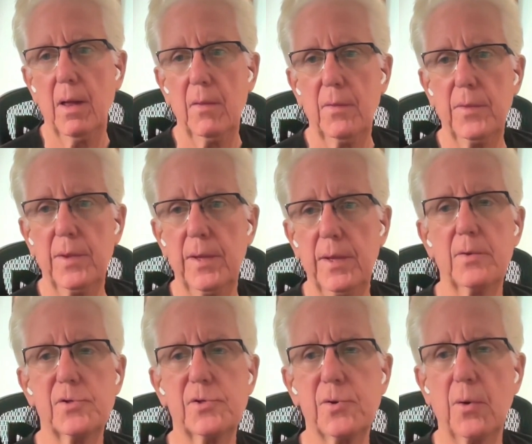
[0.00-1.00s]
the
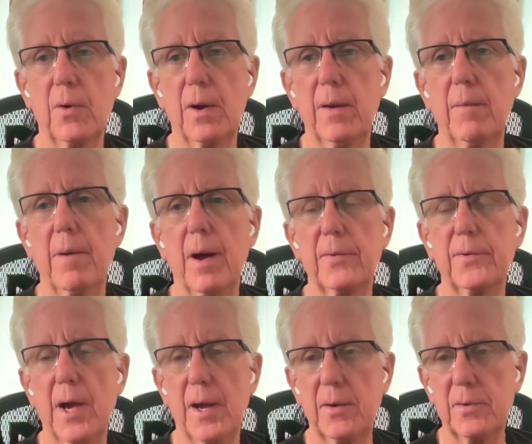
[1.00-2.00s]
story about
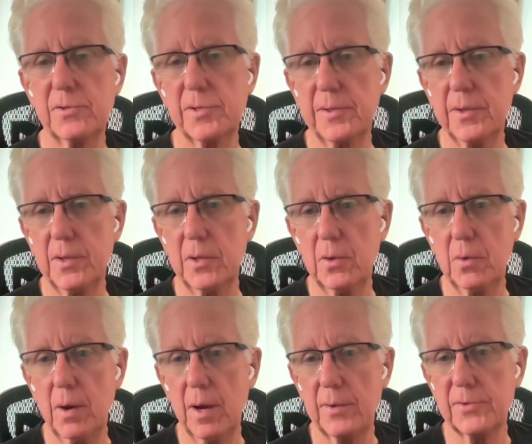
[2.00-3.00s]
tigers in the
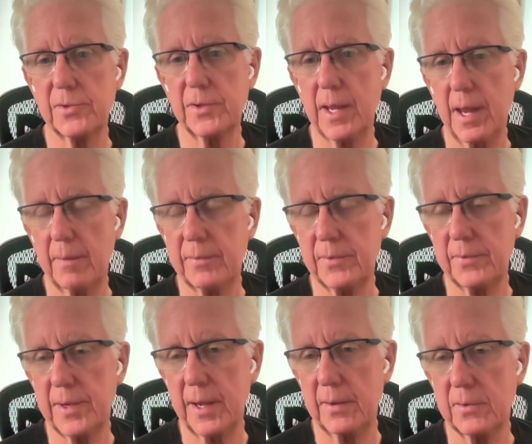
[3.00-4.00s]
U.S. or captive
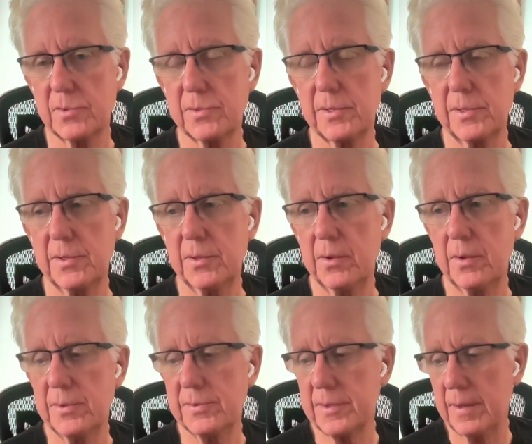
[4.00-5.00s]
tigers in the
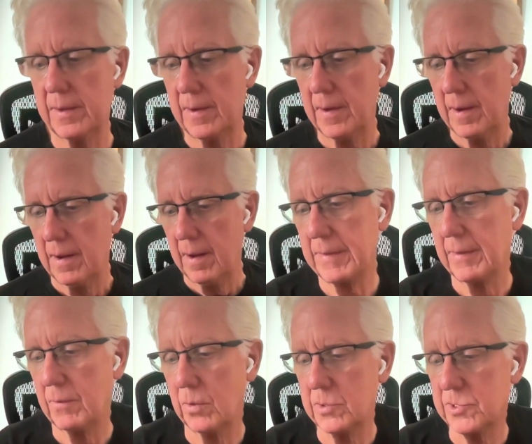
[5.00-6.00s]
U.S.,
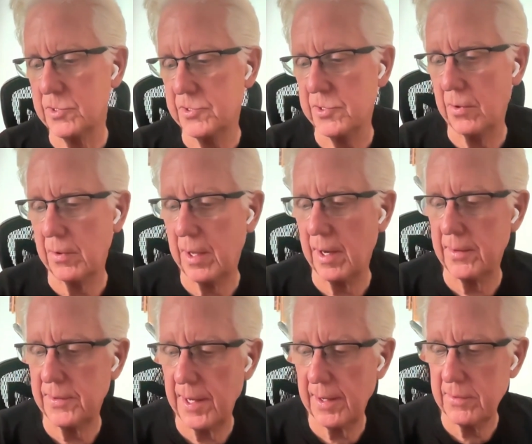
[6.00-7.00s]
which is the only kind of
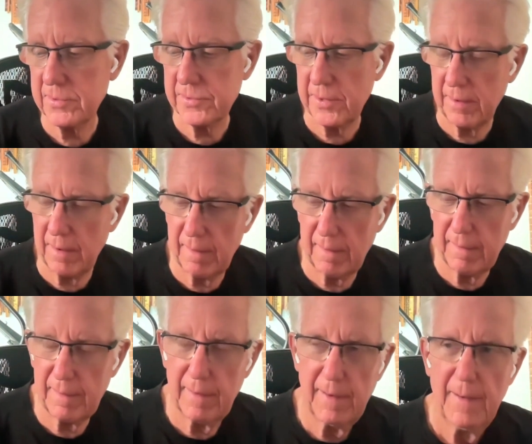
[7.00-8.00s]
tigers there
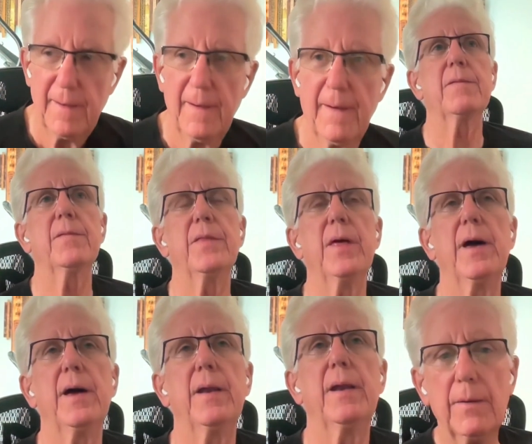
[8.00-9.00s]
are,
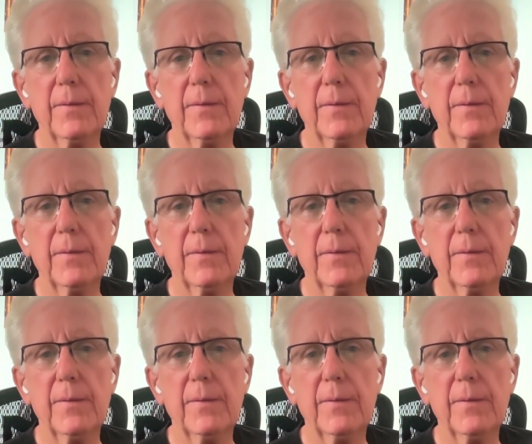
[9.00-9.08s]
that